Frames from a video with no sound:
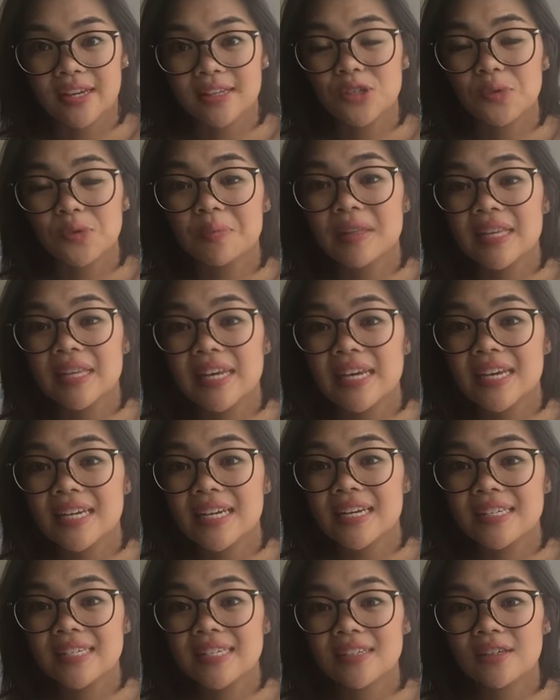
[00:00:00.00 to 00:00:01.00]
So
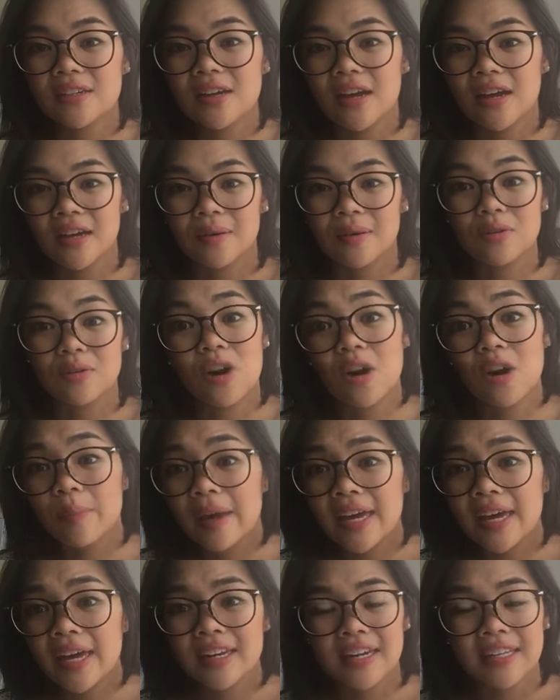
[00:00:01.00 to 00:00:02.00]
please
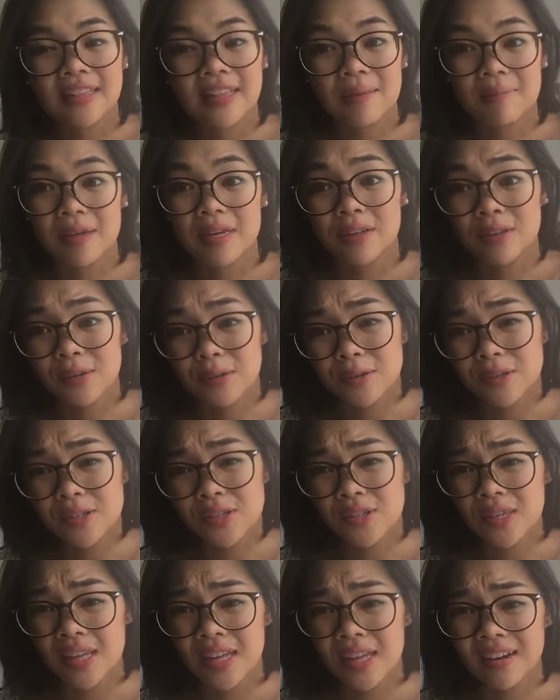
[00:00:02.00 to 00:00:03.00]
comment and let me know
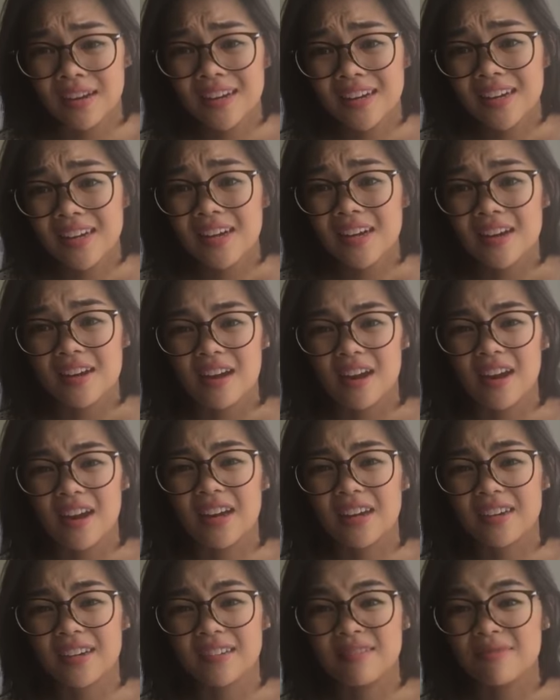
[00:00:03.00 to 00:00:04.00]
so that
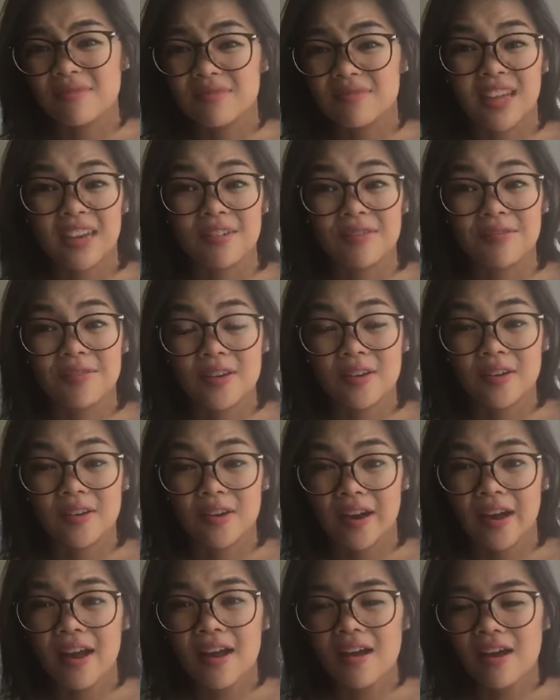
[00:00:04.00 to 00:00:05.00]
I can kind of figure
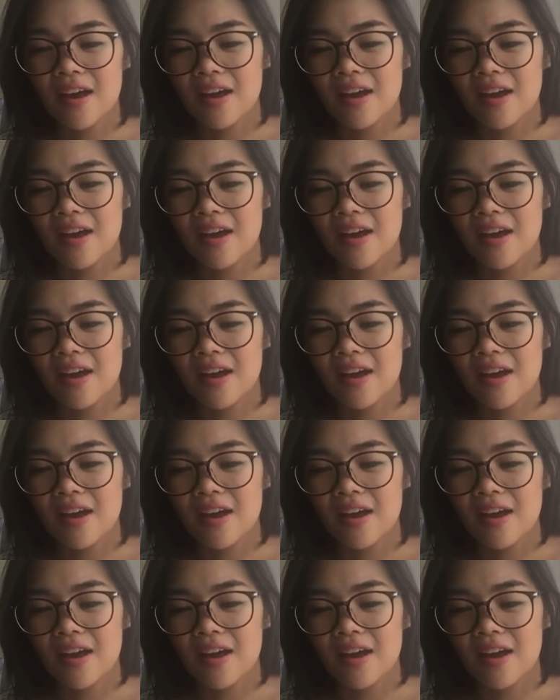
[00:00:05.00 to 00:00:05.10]
it out.